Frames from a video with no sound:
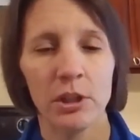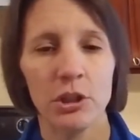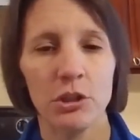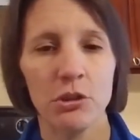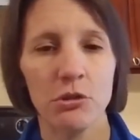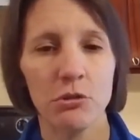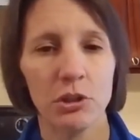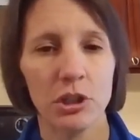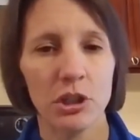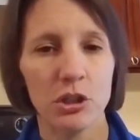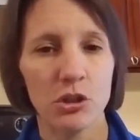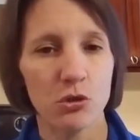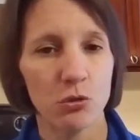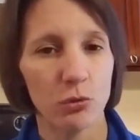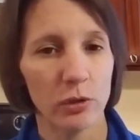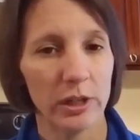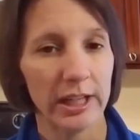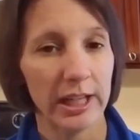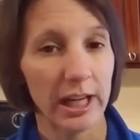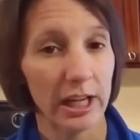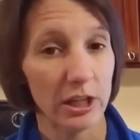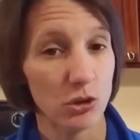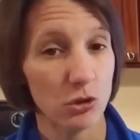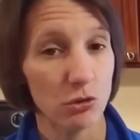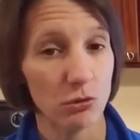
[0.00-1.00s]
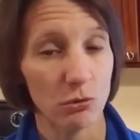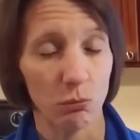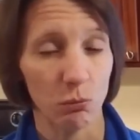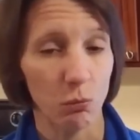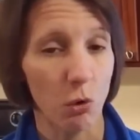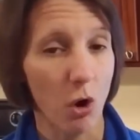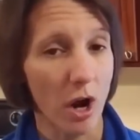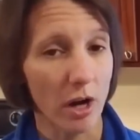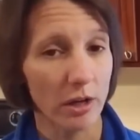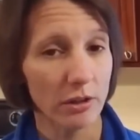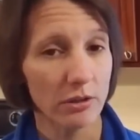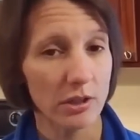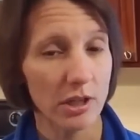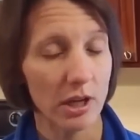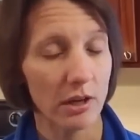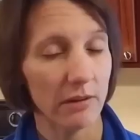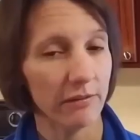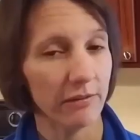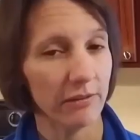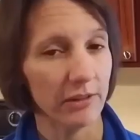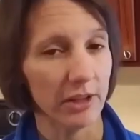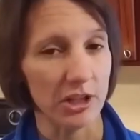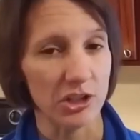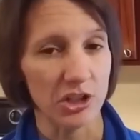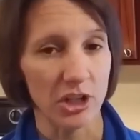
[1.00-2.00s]
You can drink extra water to
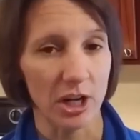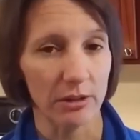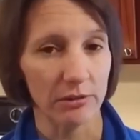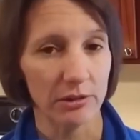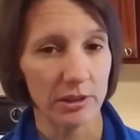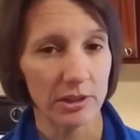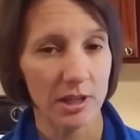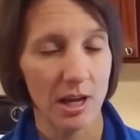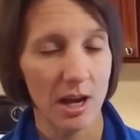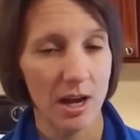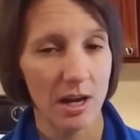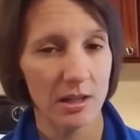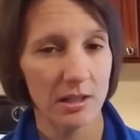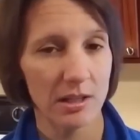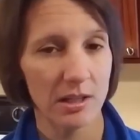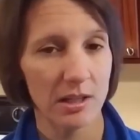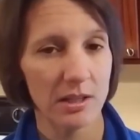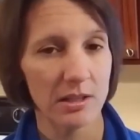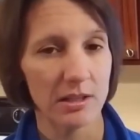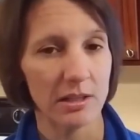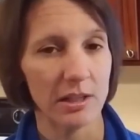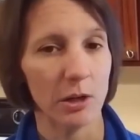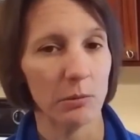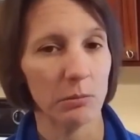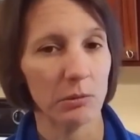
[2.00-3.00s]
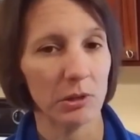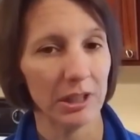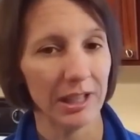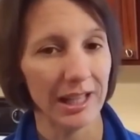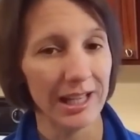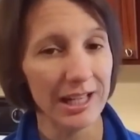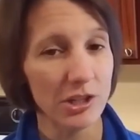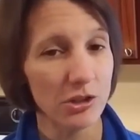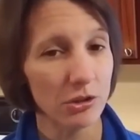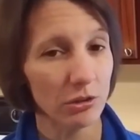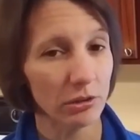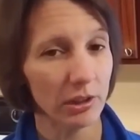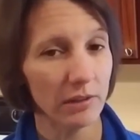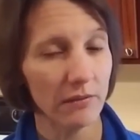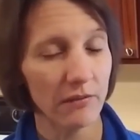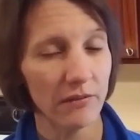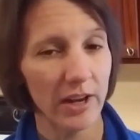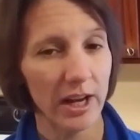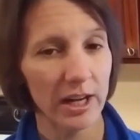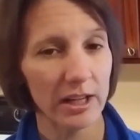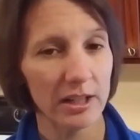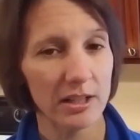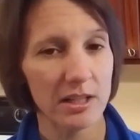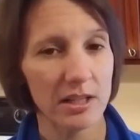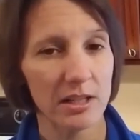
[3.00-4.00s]
help flush out the toxins and help cleanse your
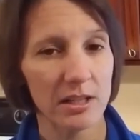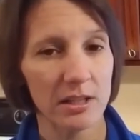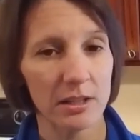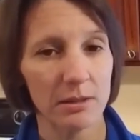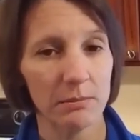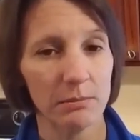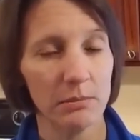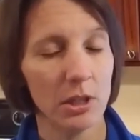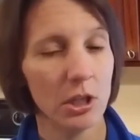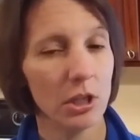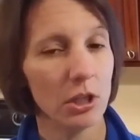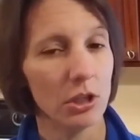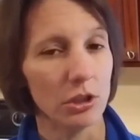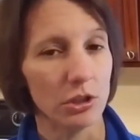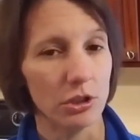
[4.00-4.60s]
lymphatic system.